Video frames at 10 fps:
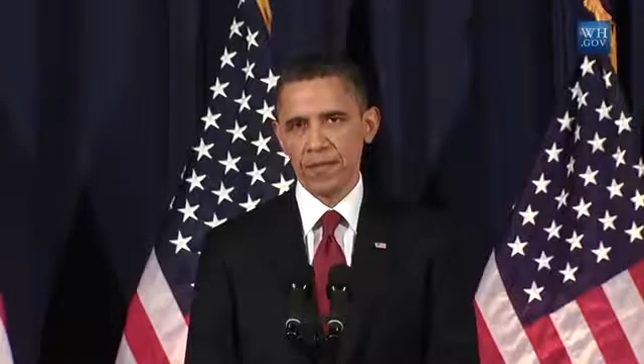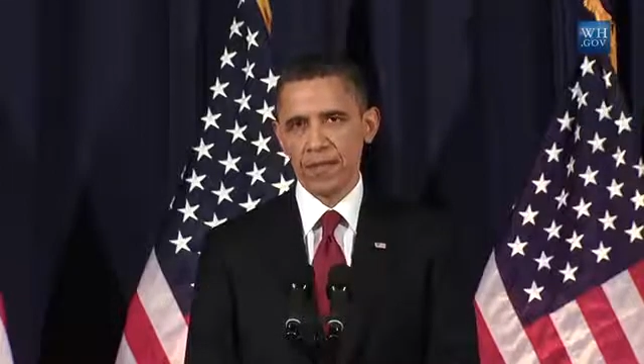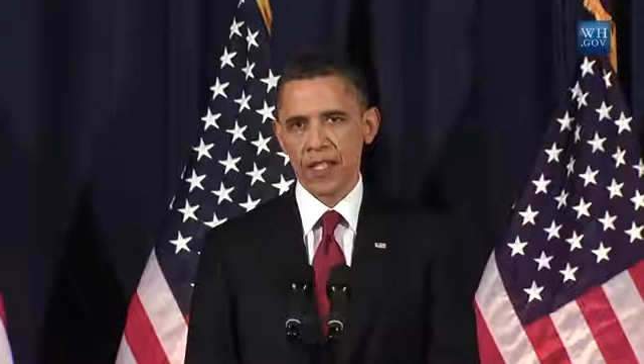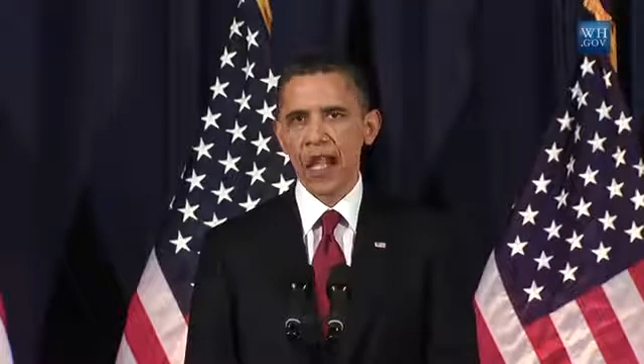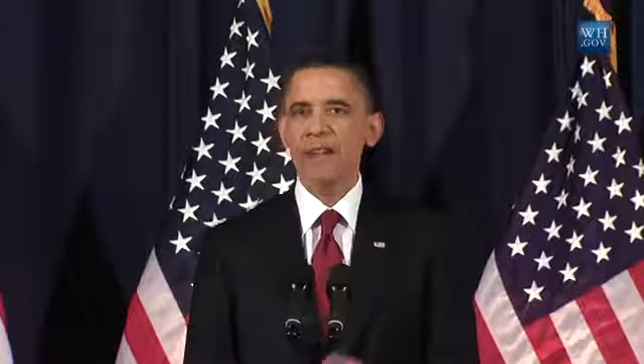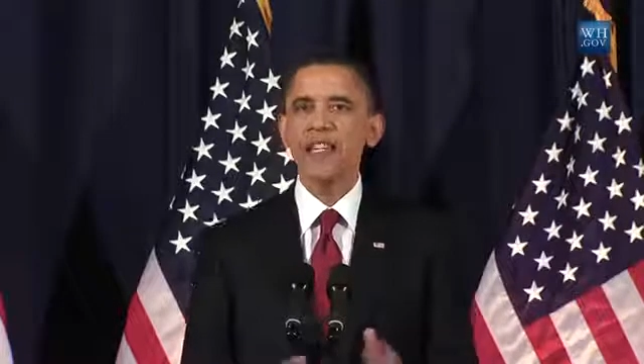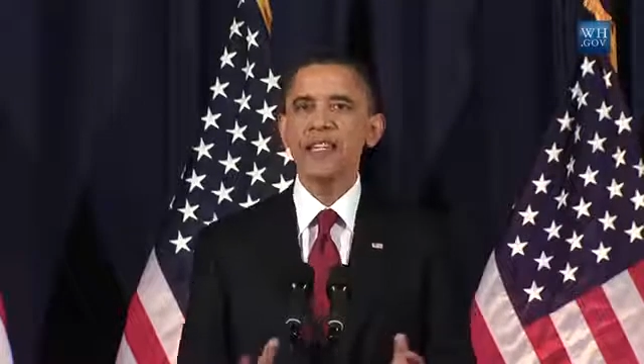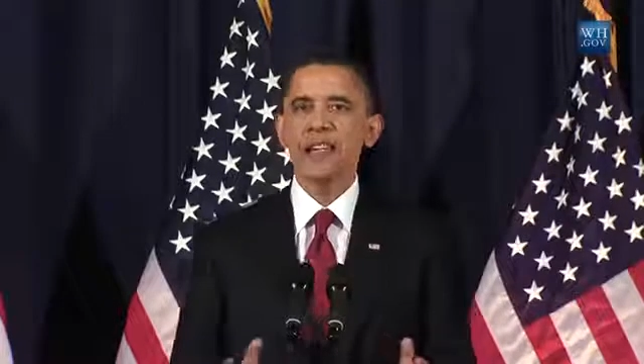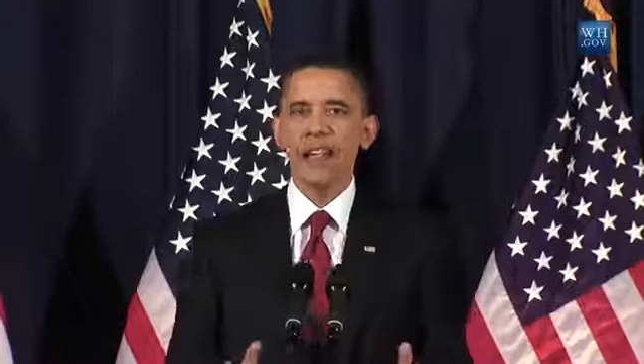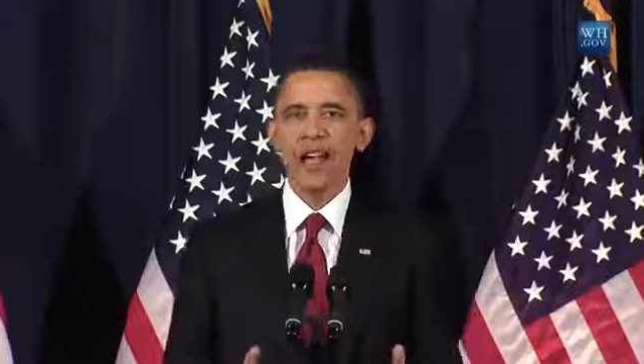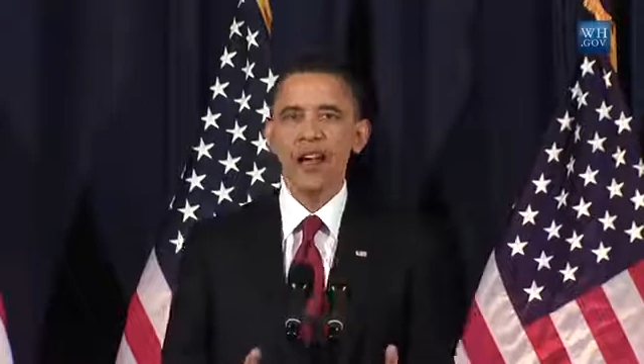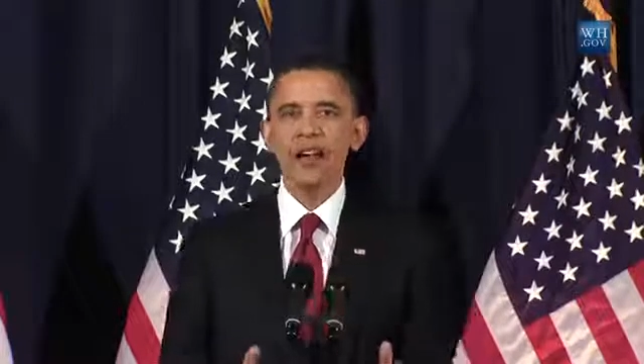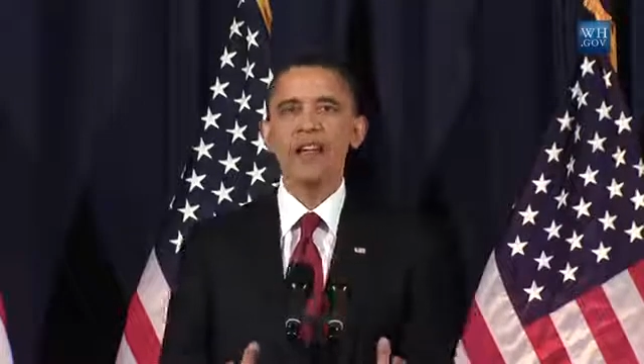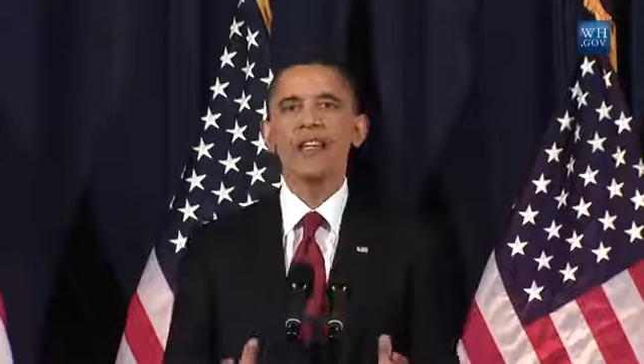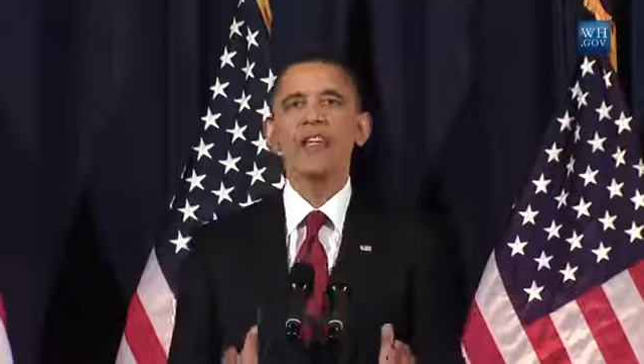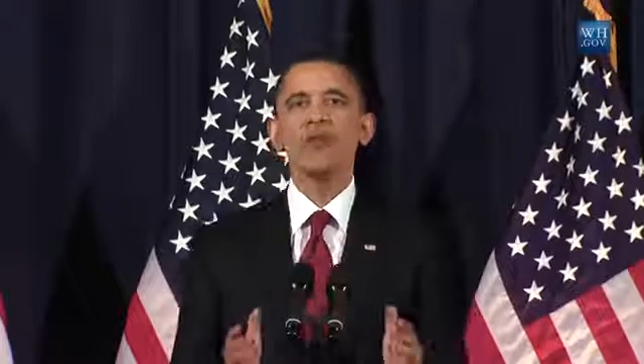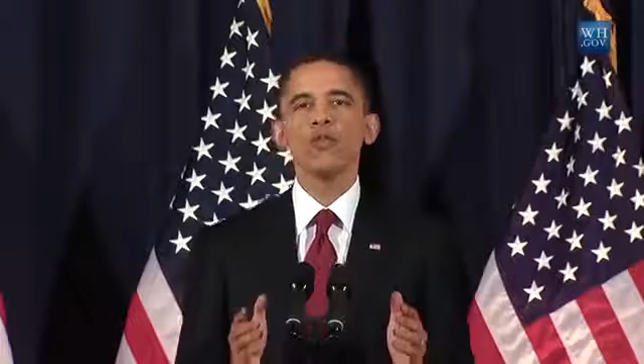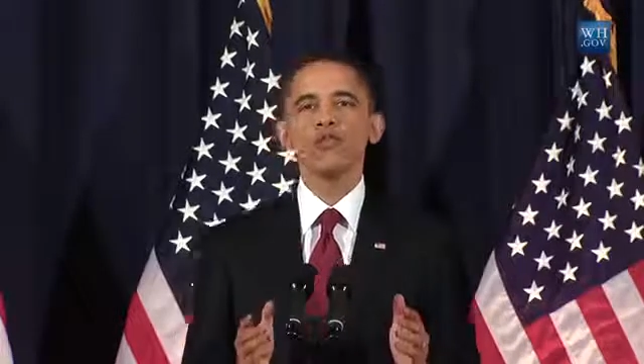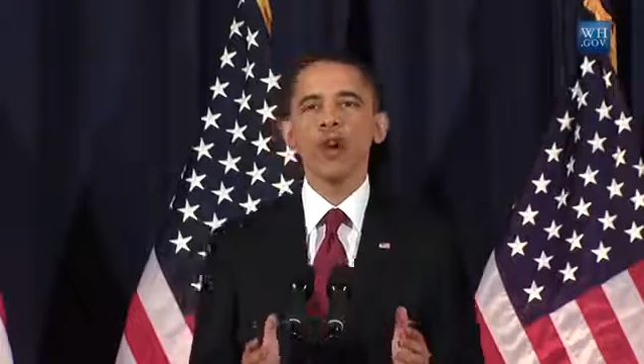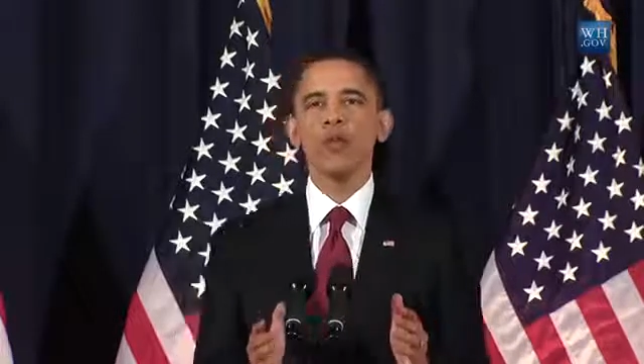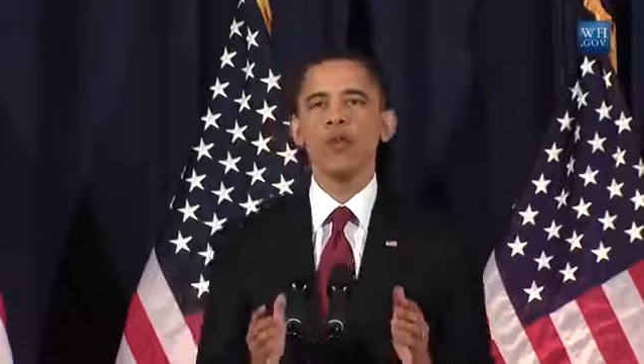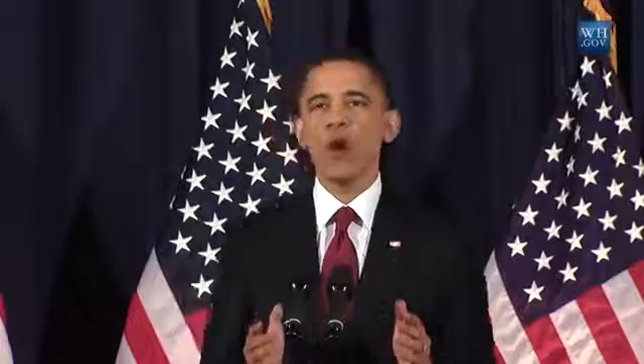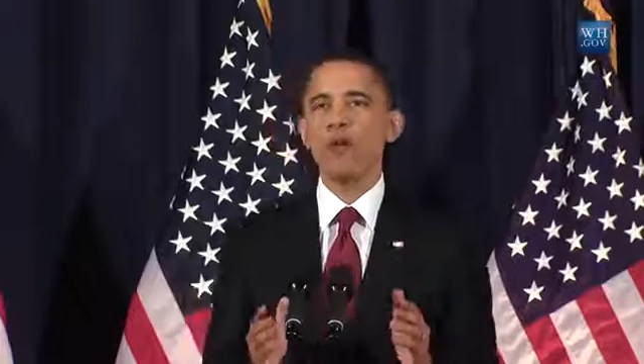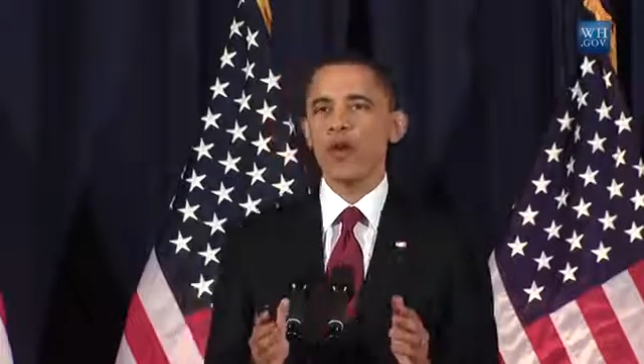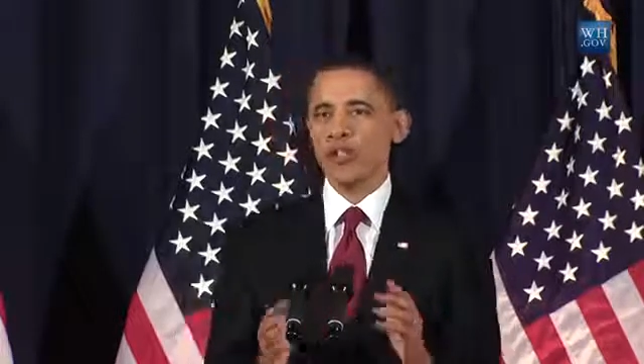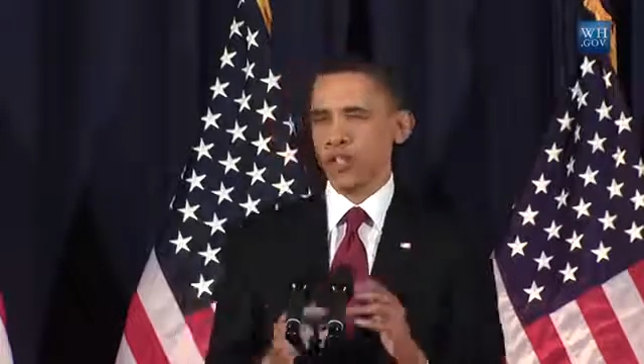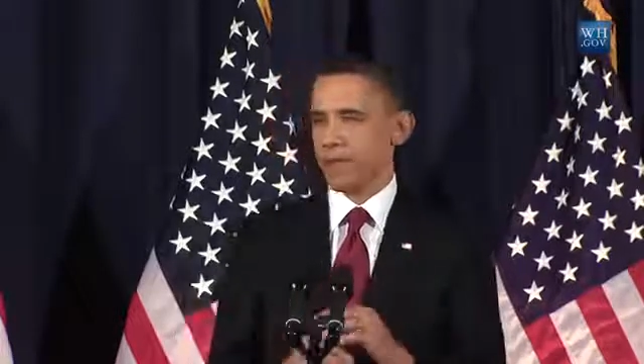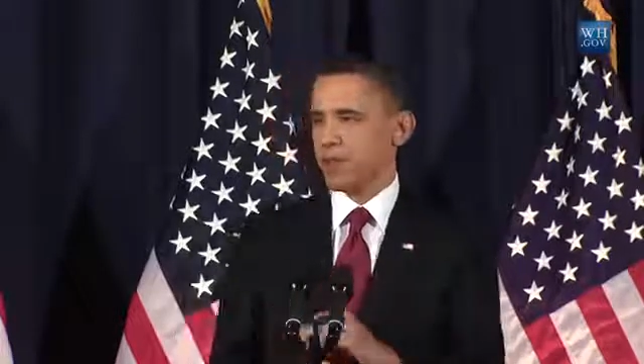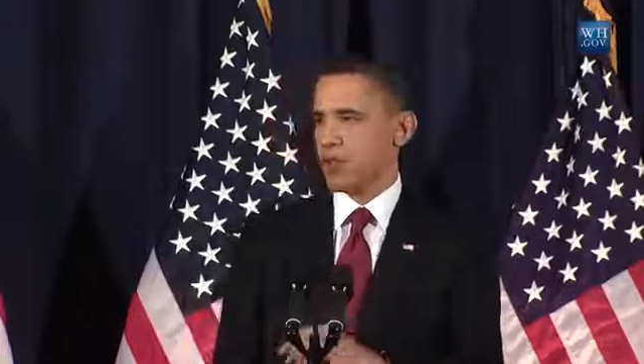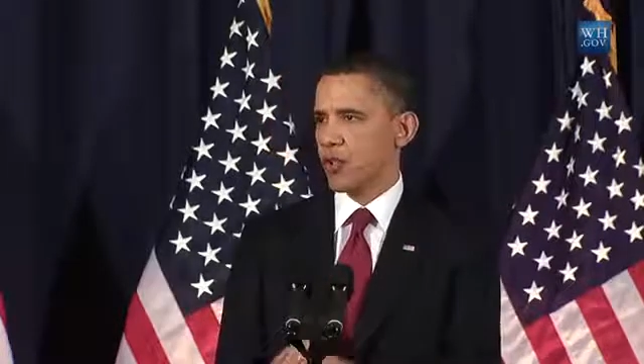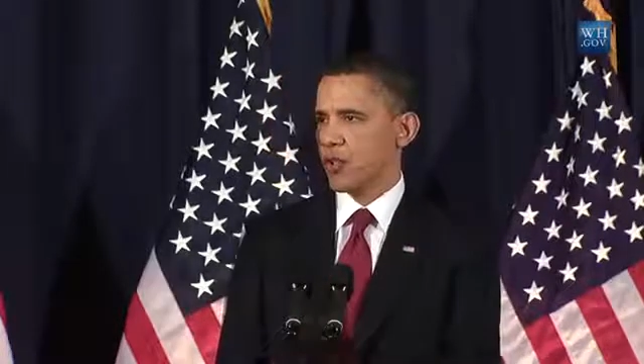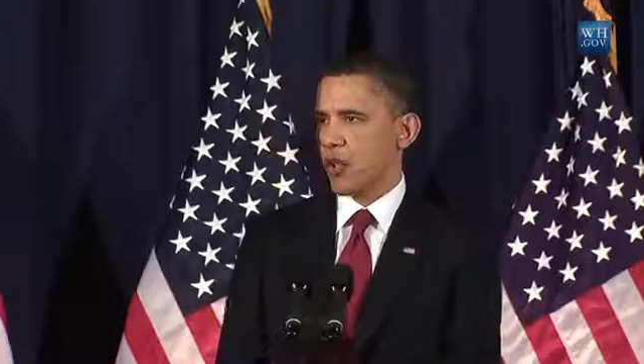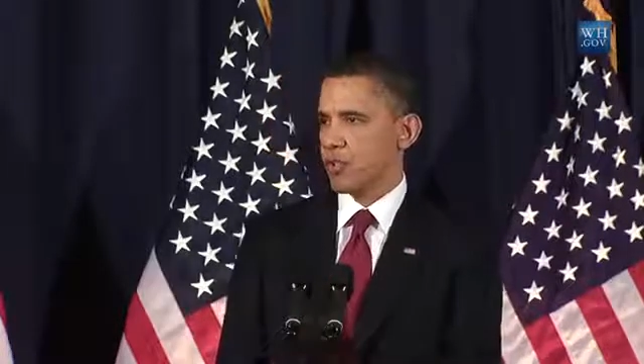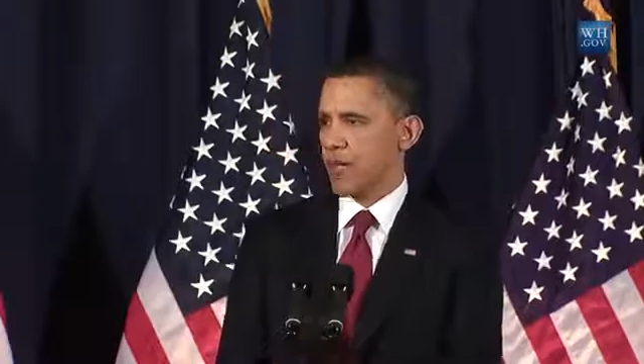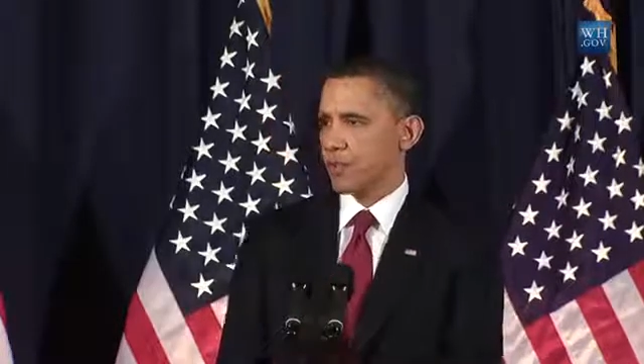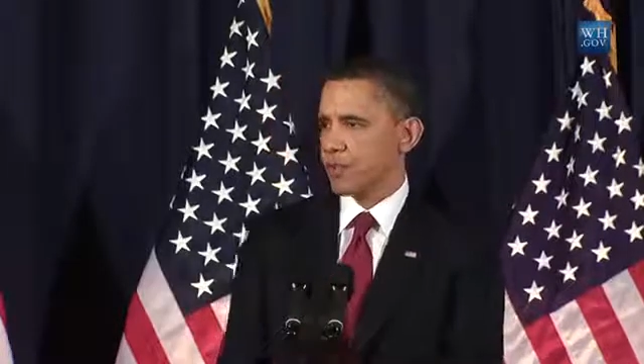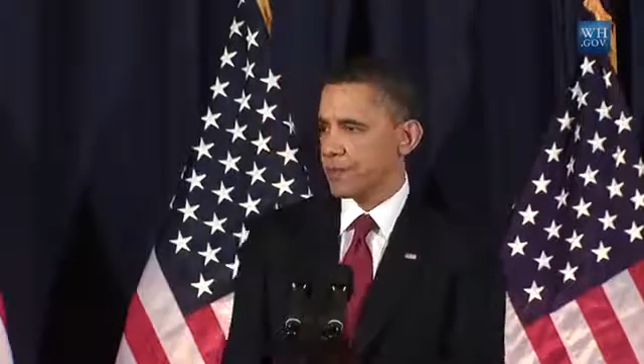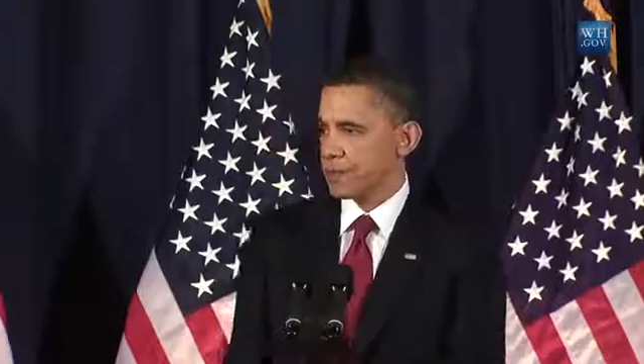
Gaddafi declared he would show no mercy to his own people.